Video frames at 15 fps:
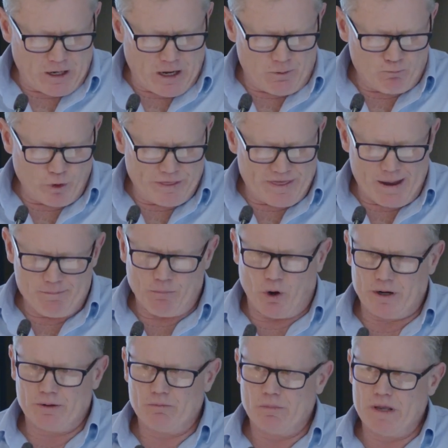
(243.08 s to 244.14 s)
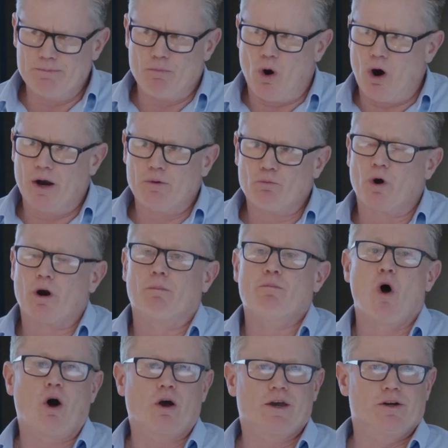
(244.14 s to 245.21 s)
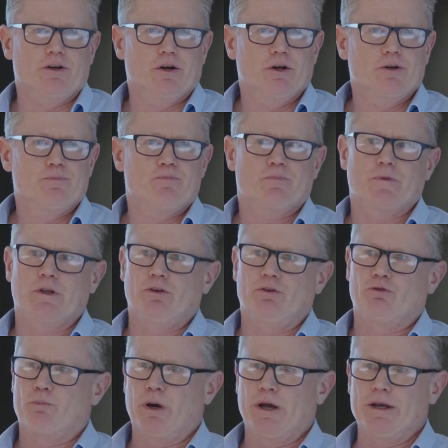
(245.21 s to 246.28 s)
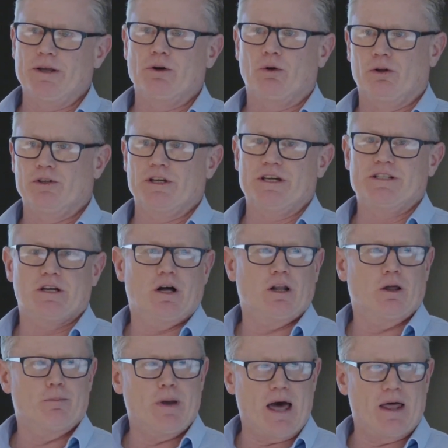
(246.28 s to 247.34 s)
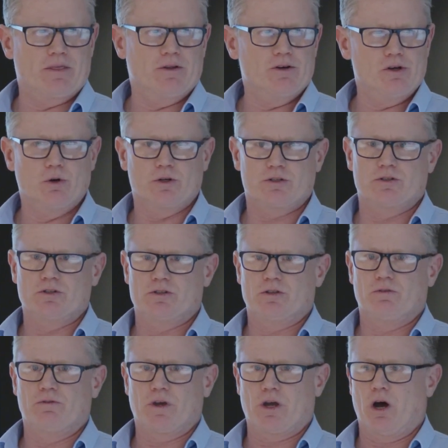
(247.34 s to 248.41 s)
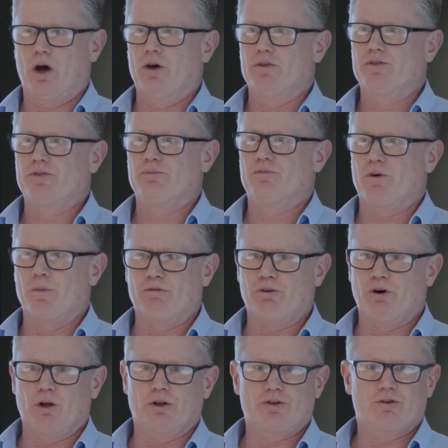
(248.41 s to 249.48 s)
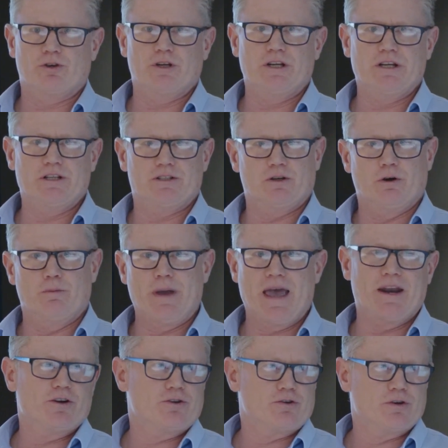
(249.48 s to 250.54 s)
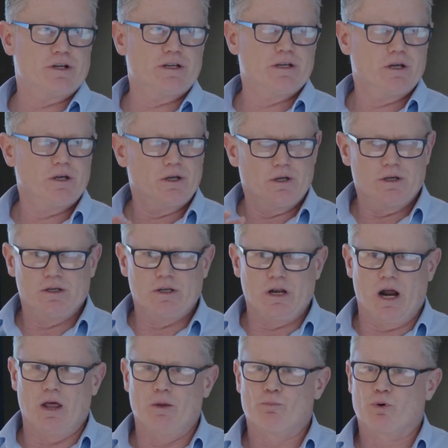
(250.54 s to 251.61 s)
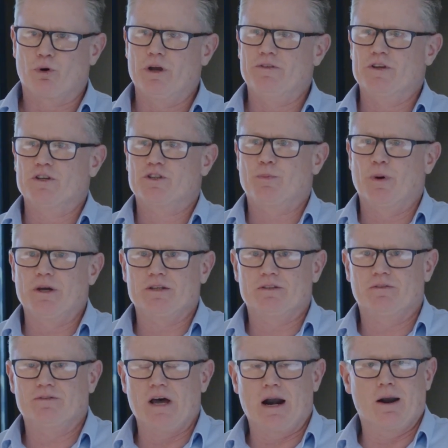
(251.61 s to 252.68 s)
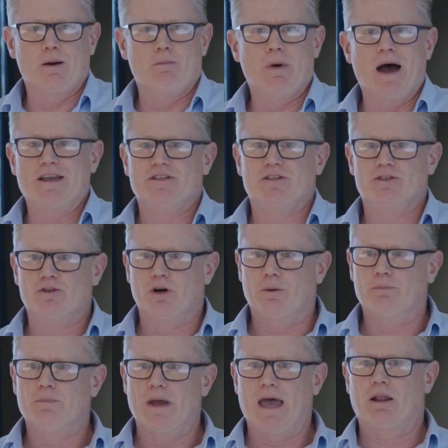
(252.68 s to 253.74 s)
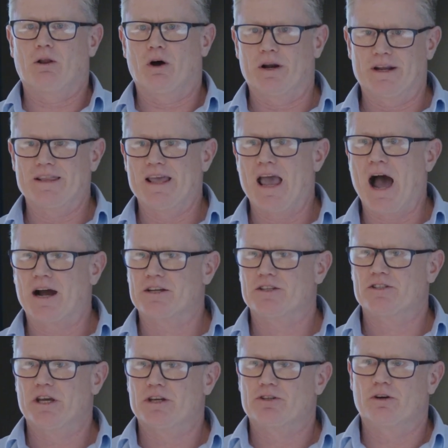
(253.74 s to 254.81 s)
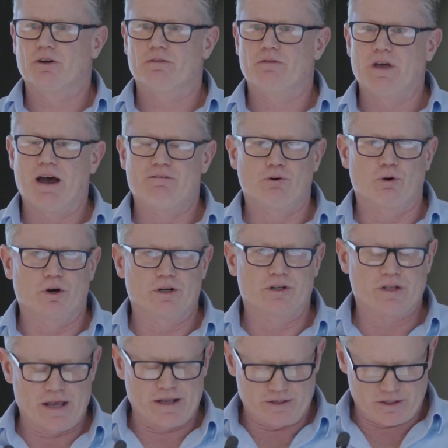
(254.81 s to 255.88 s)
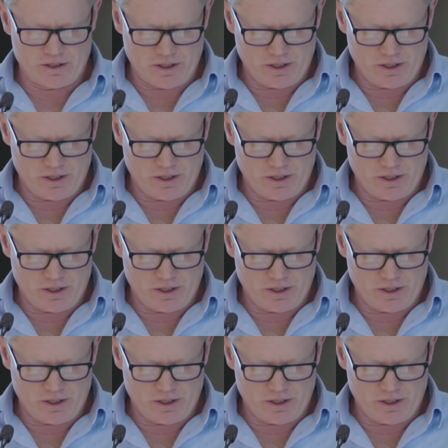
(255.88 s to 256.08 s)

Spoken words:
With that in mind, what I'm not going to do is repeat all the detail about the nuances of the codes, from a voluntary to a mandatory. You know, the previous speakers have done an amazing job outlining the architecture of that for us. That's